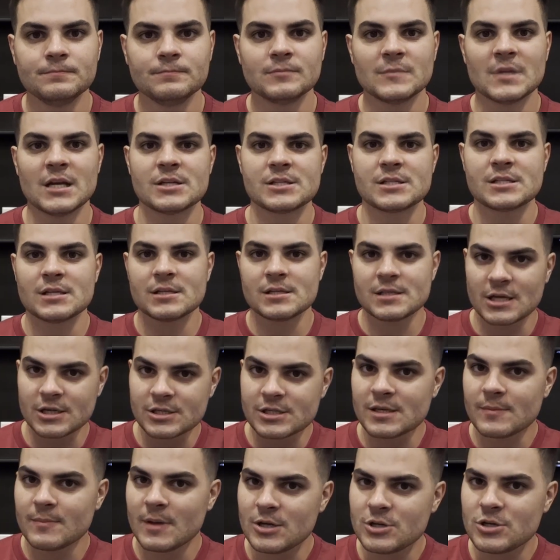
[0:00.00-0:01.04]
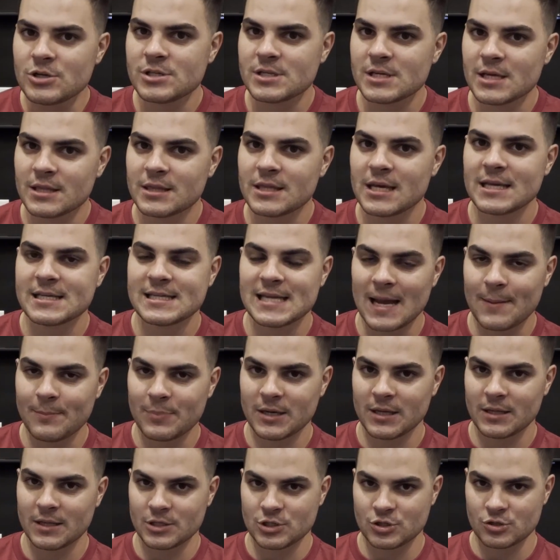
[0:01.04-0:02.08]
There's, there's some interesting things
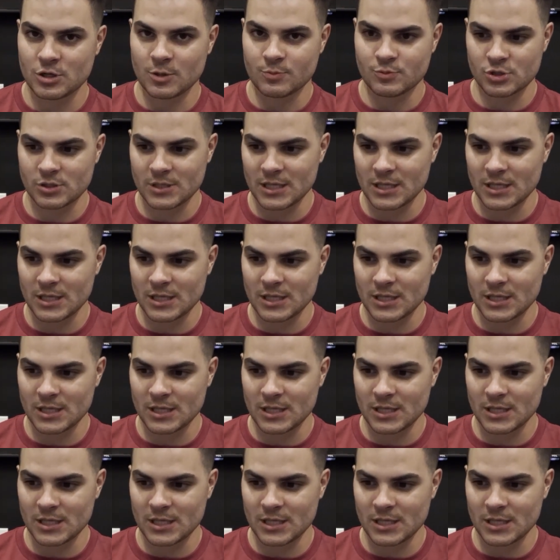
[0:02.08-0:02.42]
happening in this scripture.